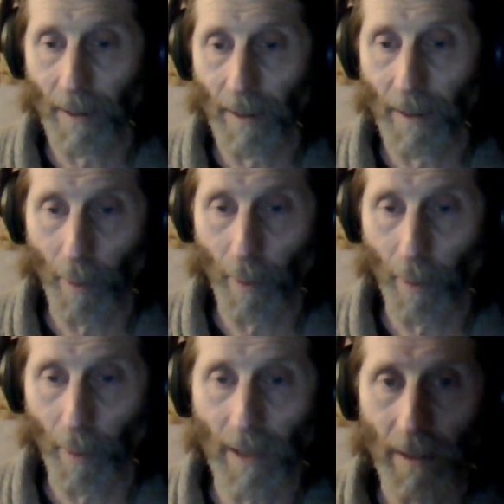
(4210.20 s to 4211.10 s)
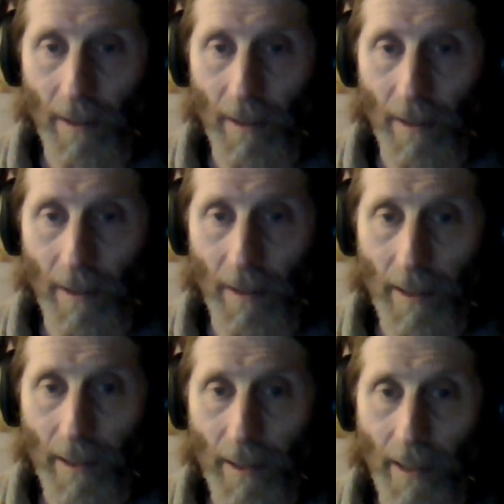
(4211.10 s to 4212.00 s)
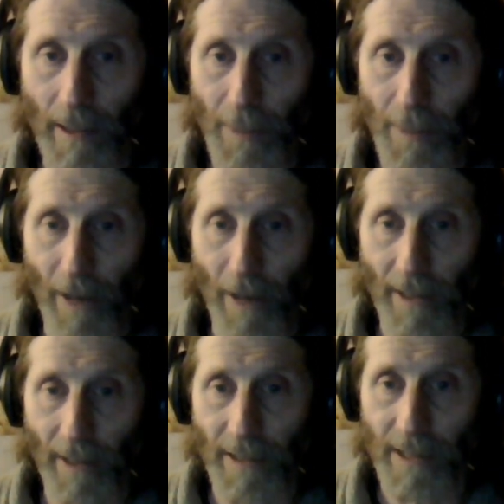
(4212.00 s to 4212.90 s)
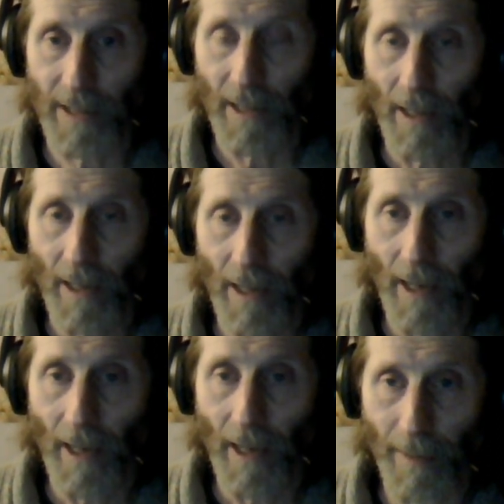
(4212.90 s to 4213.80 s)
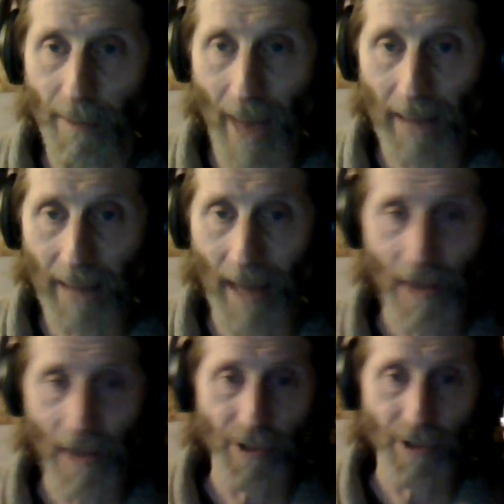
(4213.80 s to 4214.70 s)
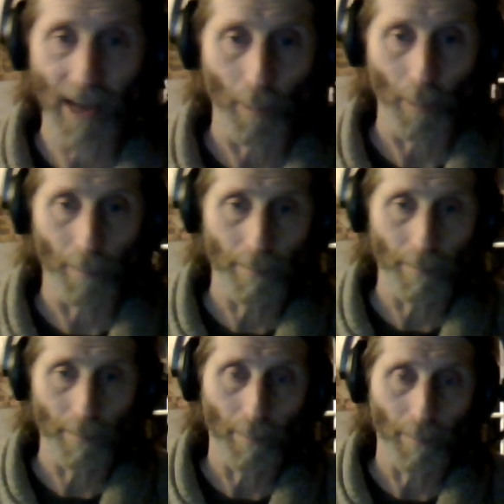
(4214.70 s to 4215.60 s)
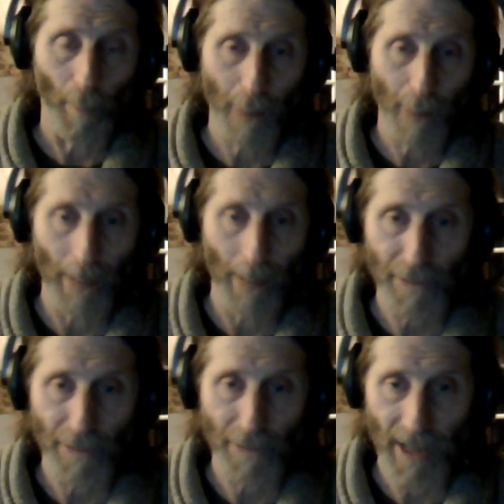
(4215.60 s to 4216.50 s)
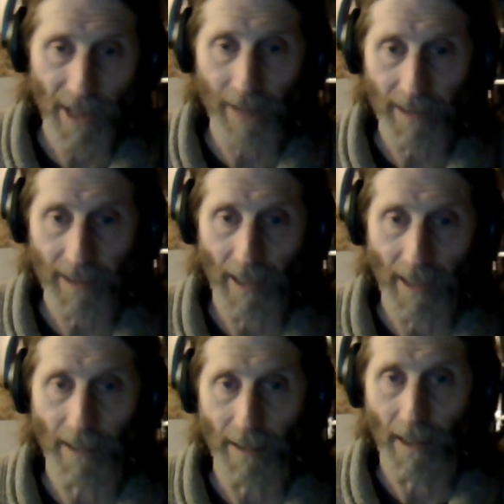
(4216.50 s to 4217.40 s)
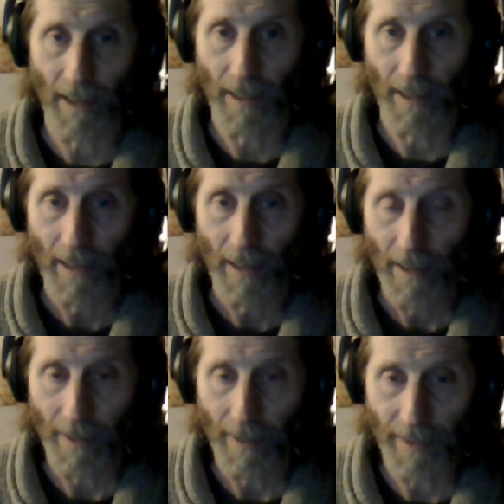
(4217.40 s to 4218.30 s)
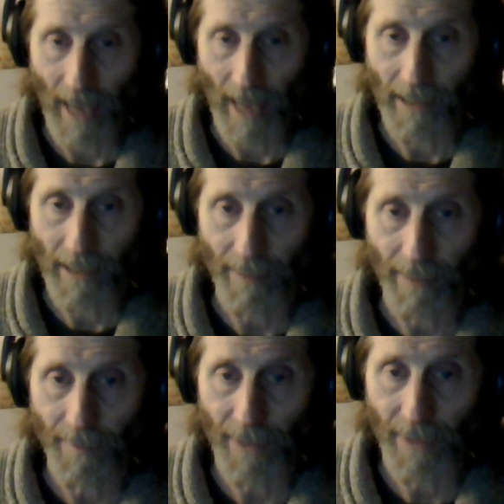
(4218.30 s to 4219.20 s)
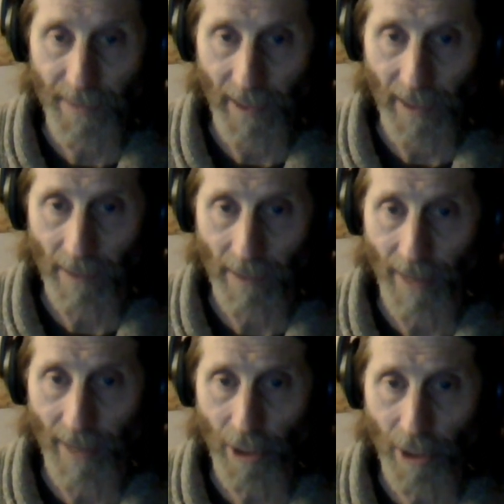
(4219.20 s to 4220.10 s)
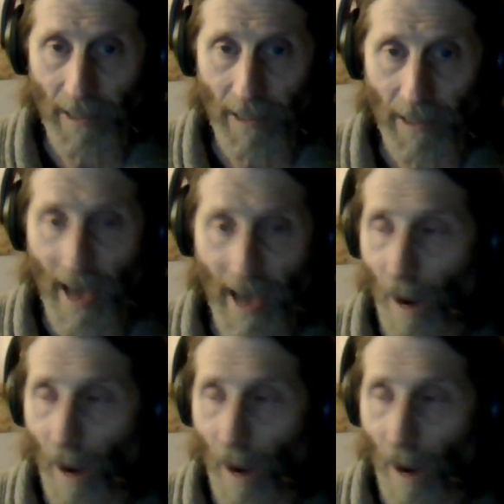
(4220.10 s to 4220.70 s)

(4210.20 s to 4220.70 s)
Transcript: we will experience the backlash that will probably result in the end of this vehicle that's talking now.